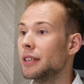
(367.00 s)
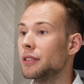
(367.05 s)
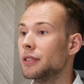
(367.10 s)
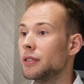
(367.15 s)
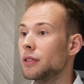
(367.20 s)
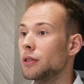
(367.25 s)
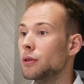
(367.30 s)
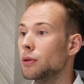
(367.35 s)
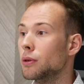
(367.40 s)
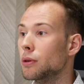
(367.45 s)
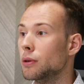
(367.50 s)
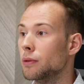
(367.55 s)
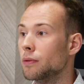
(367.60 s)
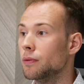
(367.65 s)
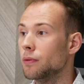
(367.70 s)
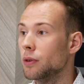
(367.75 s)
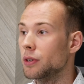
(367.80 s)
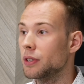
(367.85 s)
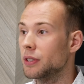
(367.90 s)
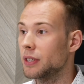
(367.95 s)
as
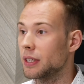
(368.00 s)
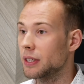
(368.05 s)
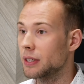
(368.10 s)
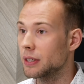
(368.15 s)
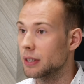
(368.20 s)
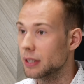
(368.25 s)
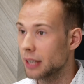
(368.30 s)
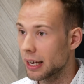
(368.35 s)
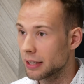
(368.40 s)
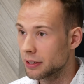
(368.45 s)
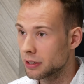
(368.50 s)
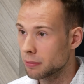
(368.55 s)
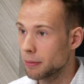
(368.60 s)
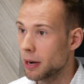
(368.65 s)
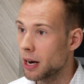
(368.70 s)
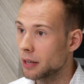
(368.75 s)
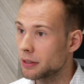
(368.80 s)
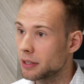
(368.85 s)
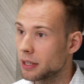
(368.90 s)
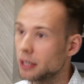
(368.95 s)
your voice assistant gets
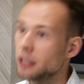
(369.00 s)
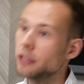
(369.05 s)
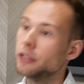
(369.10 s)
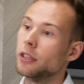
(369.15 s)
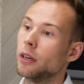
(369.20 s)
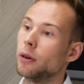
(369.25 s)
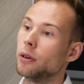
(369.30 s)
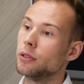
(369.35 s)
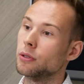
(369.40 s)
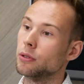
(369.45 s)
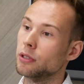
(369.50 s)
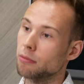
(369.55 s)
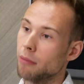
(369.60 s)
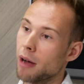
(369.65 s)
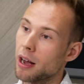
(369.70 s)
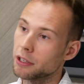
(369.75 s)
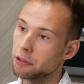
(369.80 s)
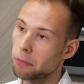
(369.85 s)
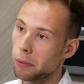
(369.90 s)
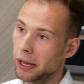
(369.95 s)
smarter, so does your
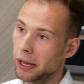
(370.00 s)
smart